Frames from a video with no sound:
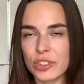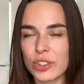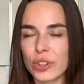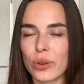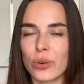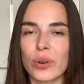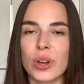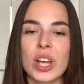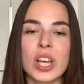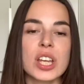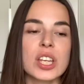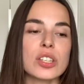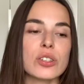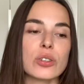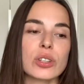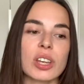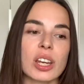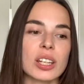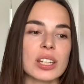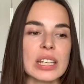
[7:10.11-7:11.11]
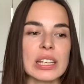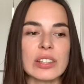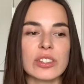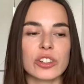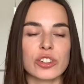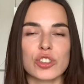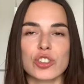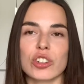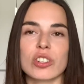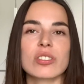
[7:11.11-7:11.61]
So you can
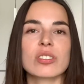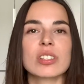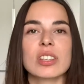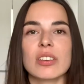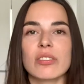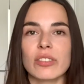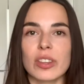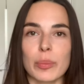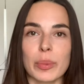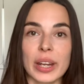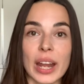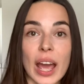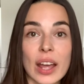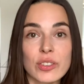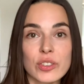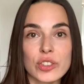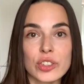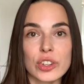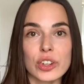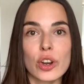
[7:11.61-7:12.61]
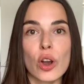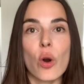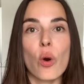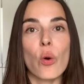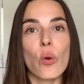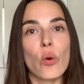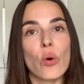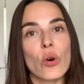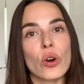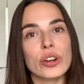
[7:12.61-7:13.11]
either just give them an answer
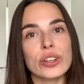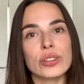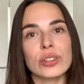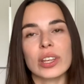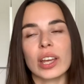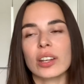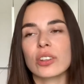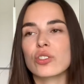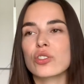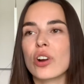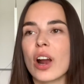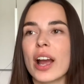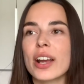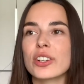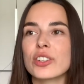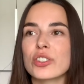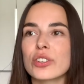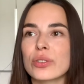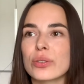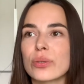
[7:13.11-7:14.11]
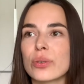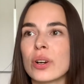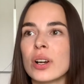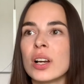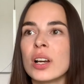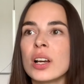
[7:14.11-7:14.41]
or you can try to